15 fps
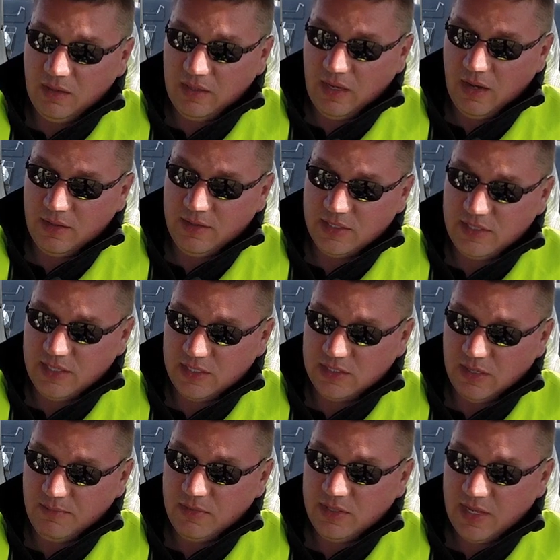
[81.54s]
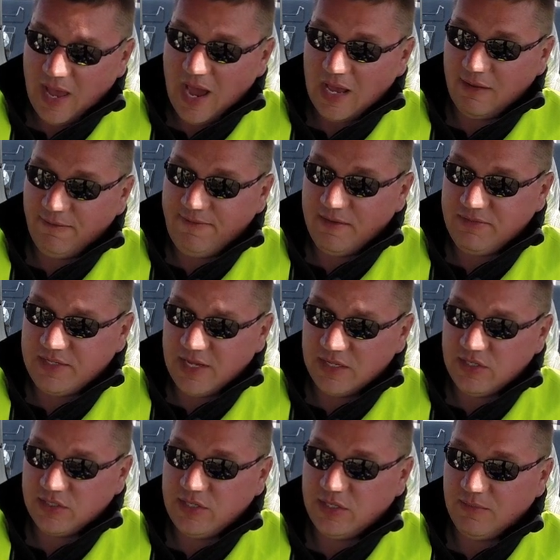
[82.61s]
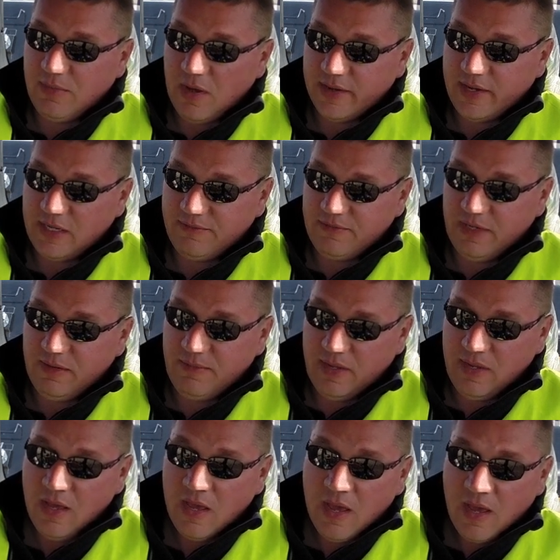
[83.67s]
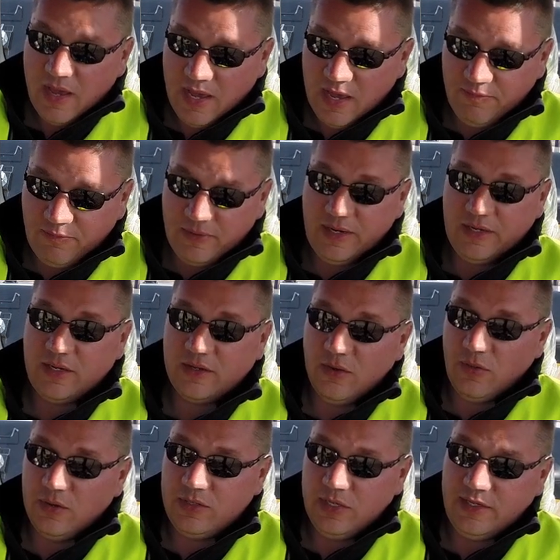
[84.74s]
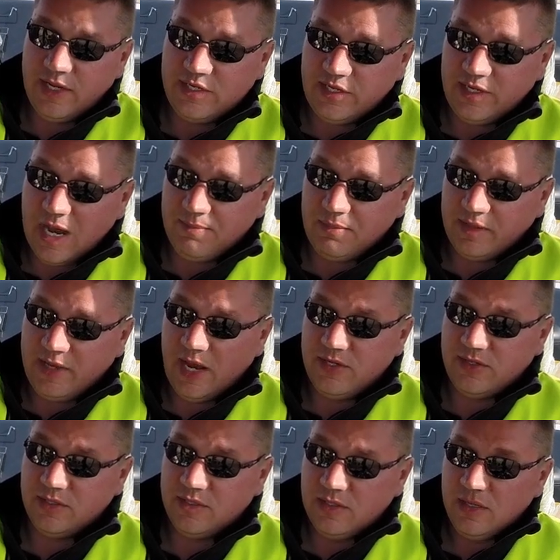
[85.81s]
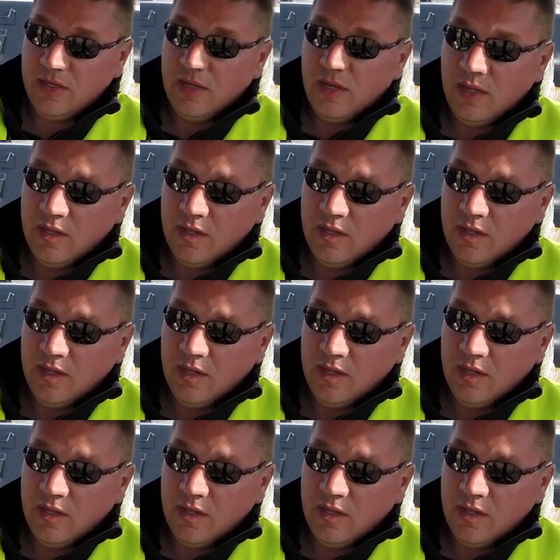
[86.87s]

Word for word: ability on the system to add a fifth sensor to the bucket if need be, if we need to go into ditching applications.